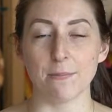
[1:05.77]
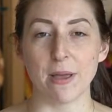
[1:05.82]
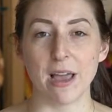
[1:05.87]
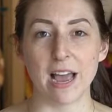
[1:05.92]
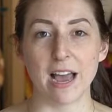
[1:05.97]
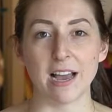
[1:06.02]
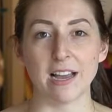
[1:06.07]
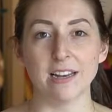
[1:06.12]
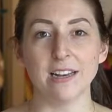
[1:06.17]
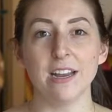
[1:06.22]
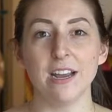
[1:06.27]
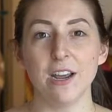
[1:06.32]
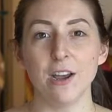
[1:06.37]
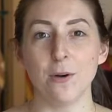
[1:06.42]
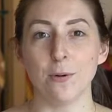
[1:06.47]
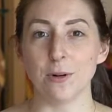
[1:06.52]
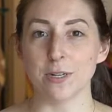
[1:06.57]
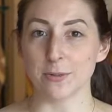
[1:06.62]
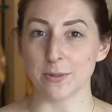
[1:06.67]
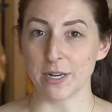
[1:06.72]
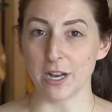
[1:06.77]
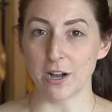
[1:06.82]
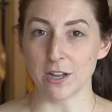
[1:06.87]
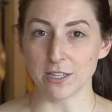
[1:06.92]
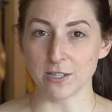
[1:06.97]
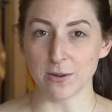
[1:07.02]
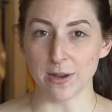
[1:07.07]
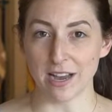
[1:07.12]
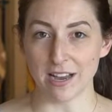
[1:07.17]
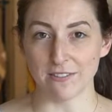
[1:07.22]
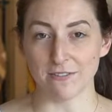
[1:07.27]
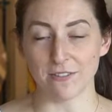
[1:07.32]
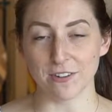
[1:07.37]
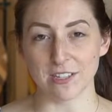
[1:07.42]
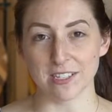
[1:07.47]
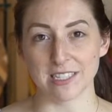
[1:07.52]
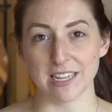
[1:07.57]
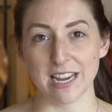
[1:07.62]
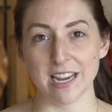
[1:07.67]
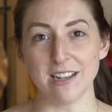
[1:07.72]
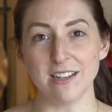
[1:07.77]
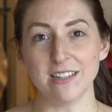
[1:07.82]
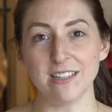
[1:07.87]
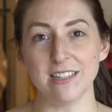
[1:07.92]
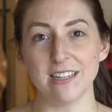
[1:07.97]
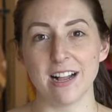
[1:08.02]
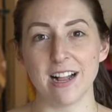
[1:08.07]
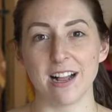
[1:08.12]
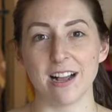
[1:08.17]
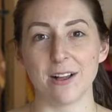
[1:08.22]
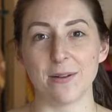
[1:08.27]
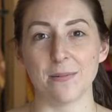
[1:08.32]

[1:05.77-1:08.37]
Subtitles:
pad, which we also have for sale.